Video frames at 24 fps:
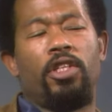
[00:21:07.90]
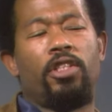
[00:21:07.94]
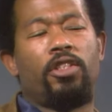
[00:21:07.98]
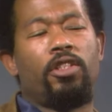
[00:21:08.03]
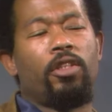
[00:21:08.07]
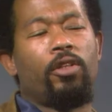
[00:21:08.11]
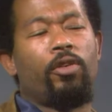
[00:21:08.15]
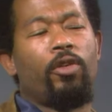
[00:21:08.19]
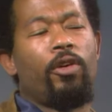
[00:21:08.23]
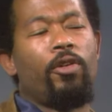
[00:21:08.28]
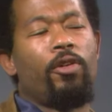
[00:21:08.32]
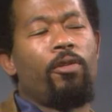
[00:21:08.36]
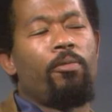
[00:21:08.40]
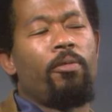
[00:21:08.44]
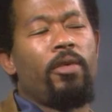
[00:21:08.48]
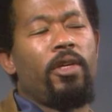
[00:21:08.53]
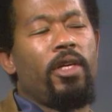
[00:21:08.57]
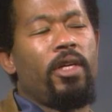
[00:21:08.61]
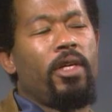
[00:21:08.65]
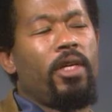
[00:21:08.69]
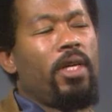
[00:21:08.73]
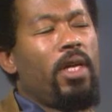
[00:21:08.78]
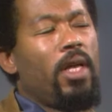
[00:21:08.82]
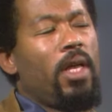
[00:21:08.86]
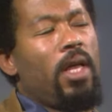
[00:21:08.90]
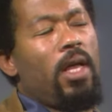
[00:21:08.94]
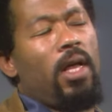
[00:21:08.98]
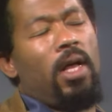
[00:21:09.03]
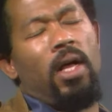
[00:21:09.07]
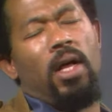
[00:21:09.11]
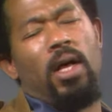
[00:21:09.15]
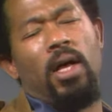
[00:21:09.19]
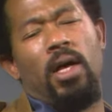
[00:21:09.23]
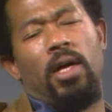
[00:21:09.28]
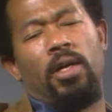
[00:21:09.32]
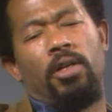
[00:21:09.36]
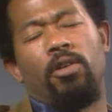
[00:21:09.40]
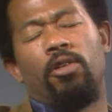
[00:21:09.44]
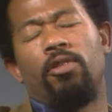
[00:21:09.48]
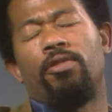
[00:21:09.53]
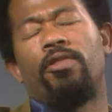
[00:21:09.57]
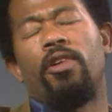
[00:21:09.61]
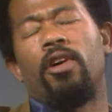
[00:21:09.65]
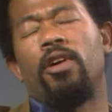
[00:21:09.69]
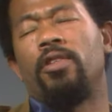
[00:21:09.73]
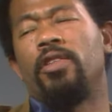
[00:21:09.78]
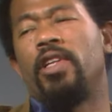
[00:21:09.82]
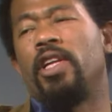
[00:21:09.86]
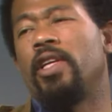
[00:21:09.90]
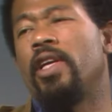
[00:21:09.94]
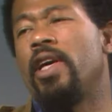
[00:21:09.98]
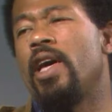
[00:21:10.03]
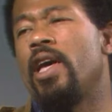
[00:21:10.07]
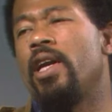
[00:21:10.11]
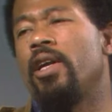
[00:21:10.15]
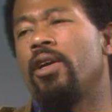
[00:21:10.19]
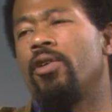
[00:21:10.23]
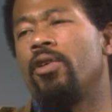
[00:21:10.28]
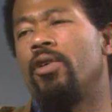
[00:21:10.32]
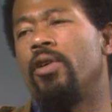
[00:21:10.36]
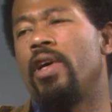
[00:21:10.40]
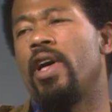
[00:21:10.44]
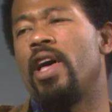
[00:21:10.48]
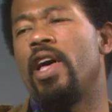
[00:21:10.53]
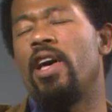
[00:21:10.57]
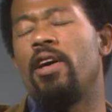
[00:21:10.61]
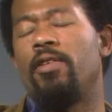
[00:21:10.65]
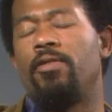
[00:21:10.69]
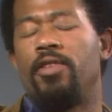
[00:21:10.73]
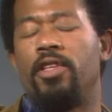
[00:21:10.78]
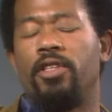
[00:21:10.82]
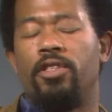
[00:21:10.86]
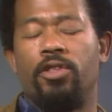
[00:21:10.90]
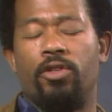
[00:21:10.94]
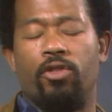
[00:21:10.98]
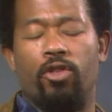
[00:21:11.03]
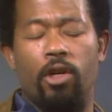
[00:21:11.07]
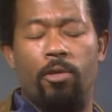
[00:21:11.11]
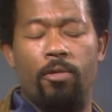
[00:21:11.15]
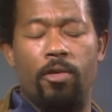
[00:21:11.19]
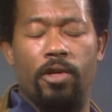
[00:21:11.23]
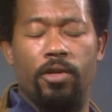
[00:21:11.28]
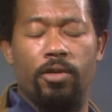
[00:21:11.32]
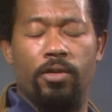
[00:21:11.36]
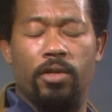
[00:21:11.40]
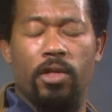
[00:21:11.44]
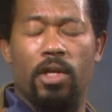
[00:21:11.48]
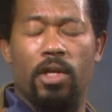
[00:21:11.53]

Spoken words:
People who disagree with me don't fall in that category. I have disagreements.